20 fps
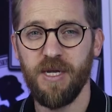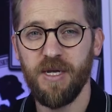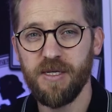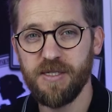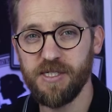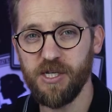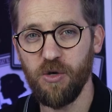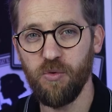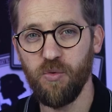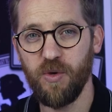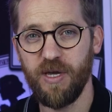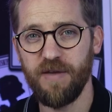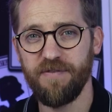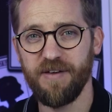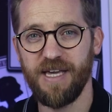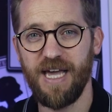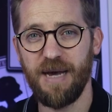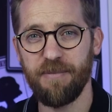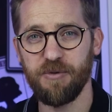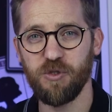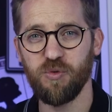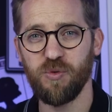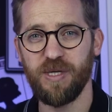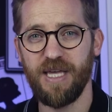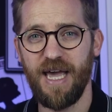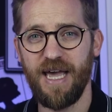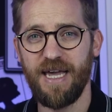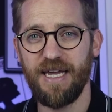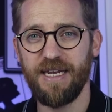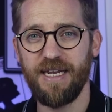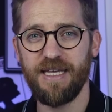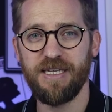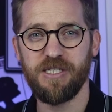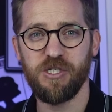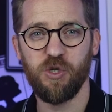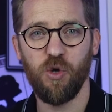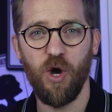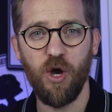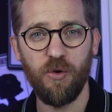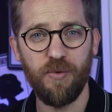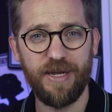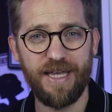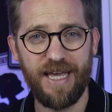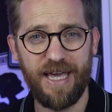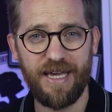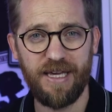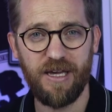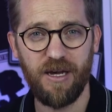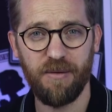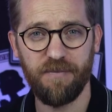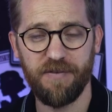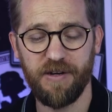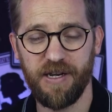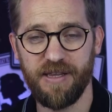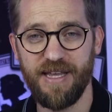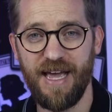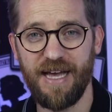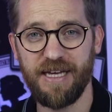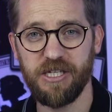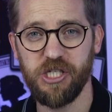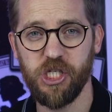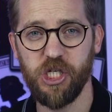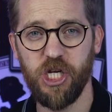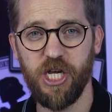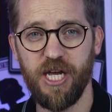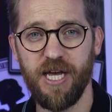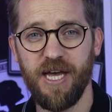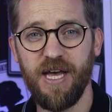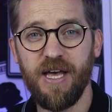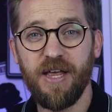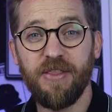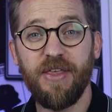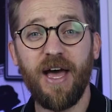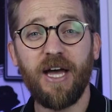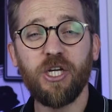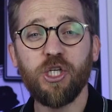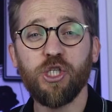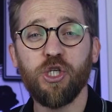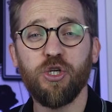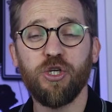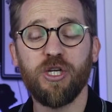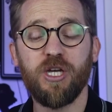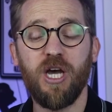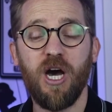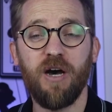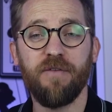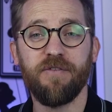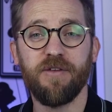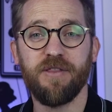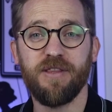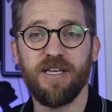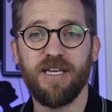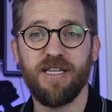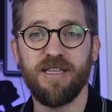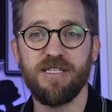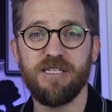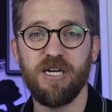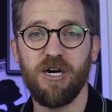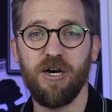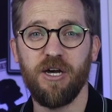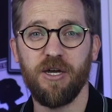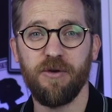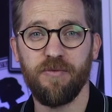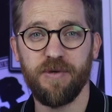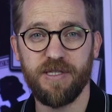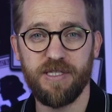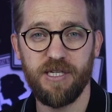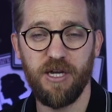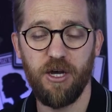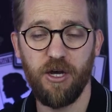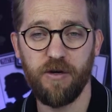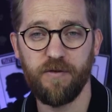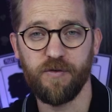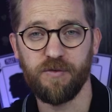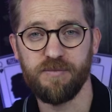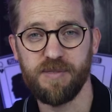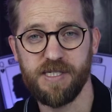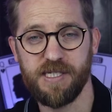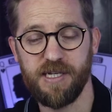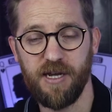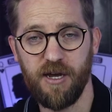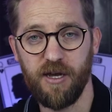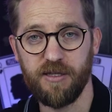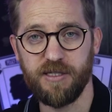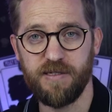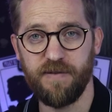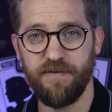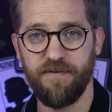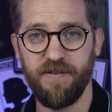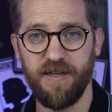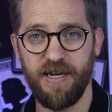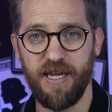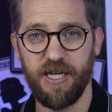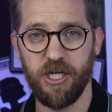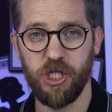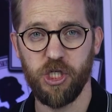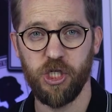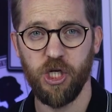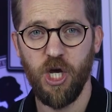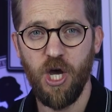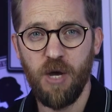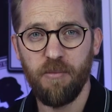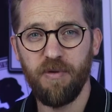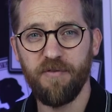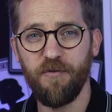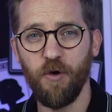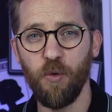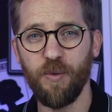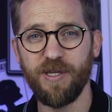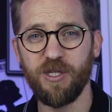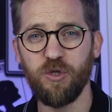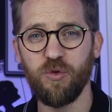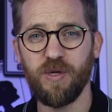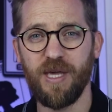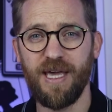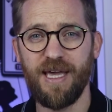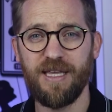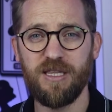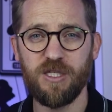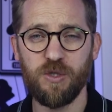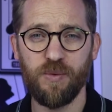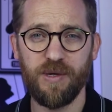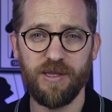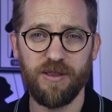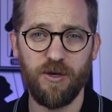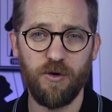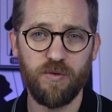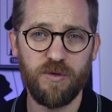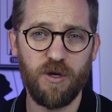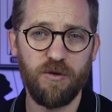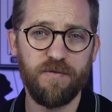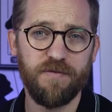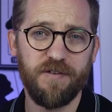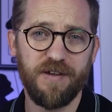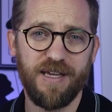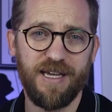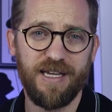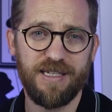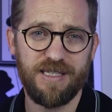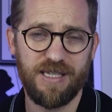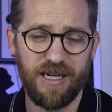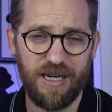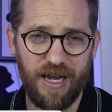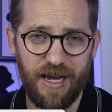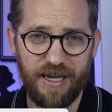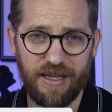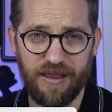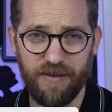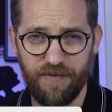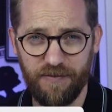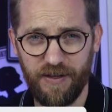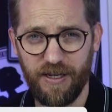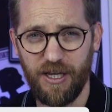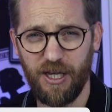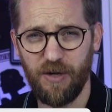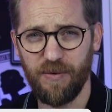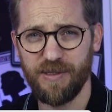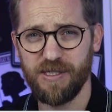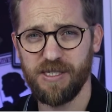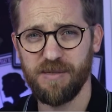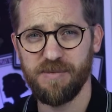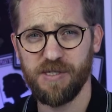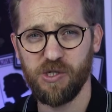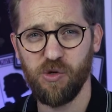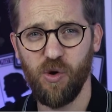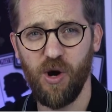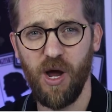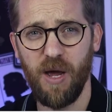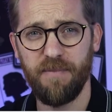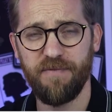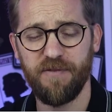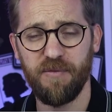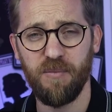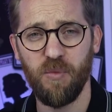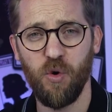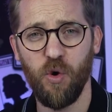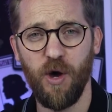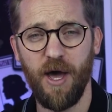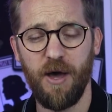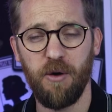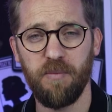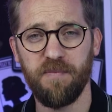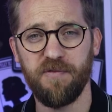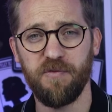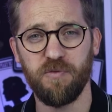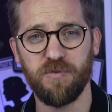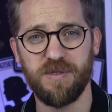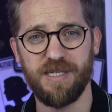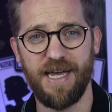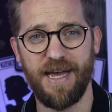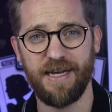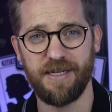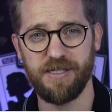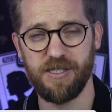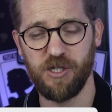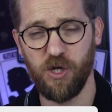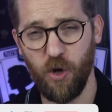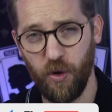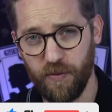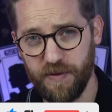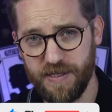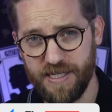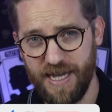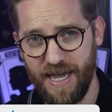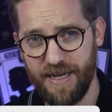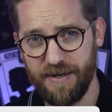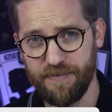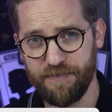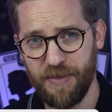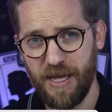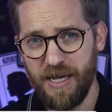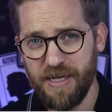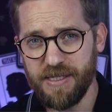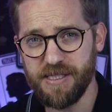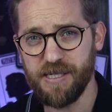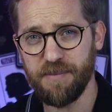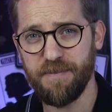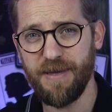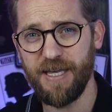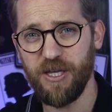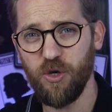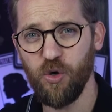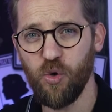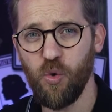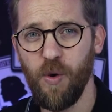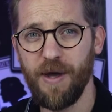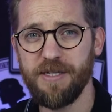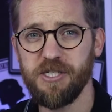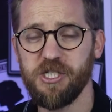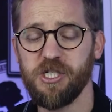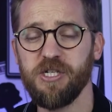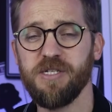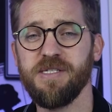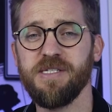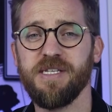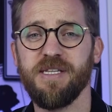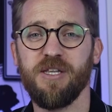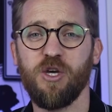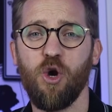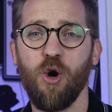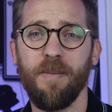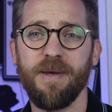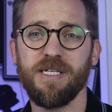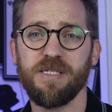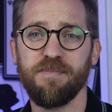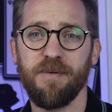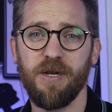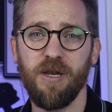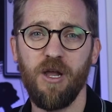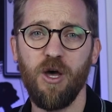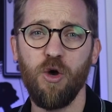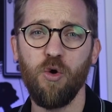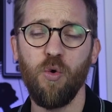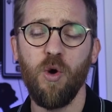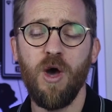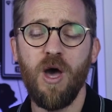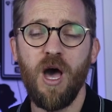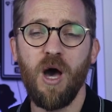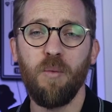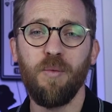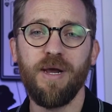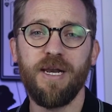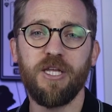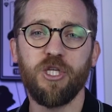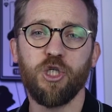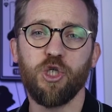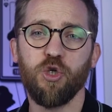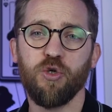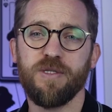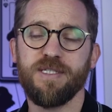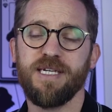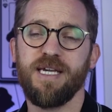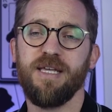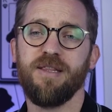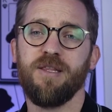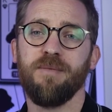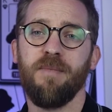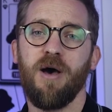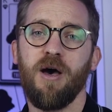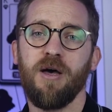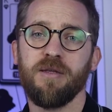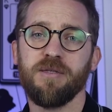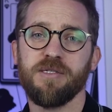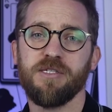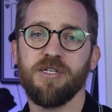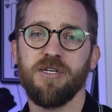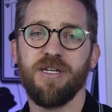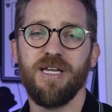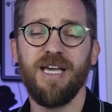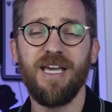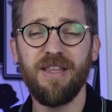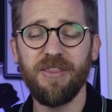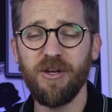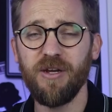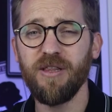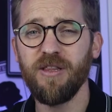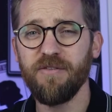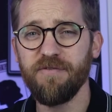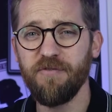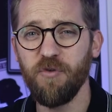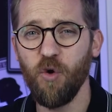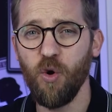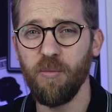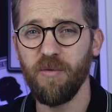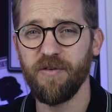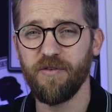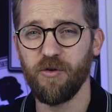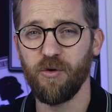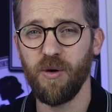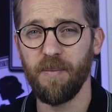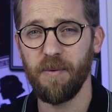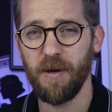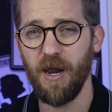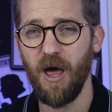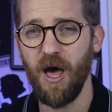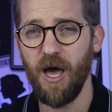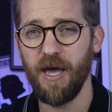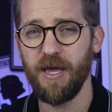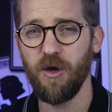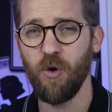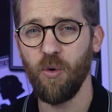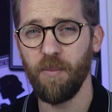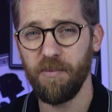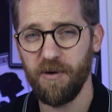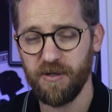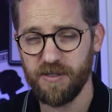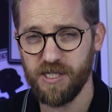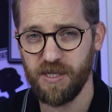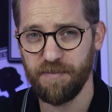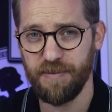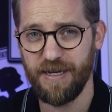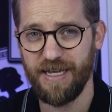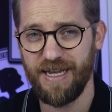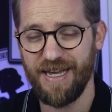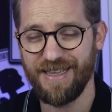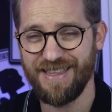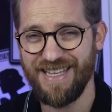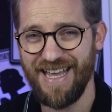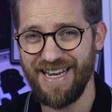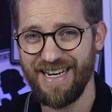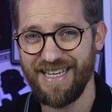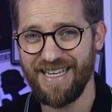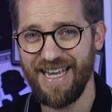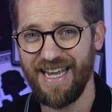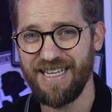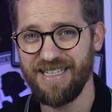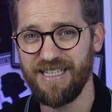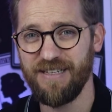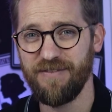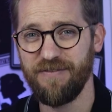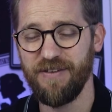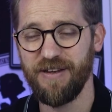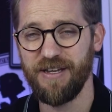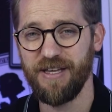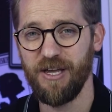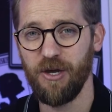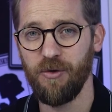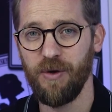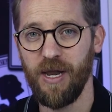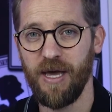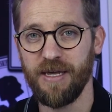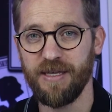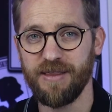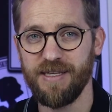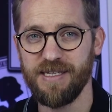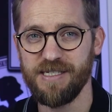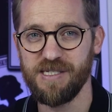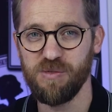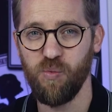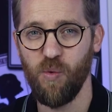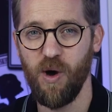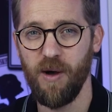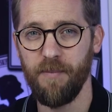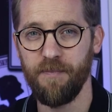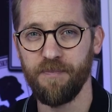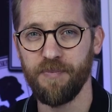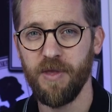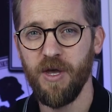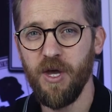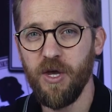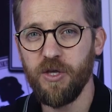So if a capital gain is your only income for the tax year, that should cover the entire return from start to finish. Before we do get into it though, don't forget to like the video and subscribe for more helpful tax content. Submit your questions in the comments below and we'll ensure to get them answered either in the form of a reply or possibly a dedicated video like this one.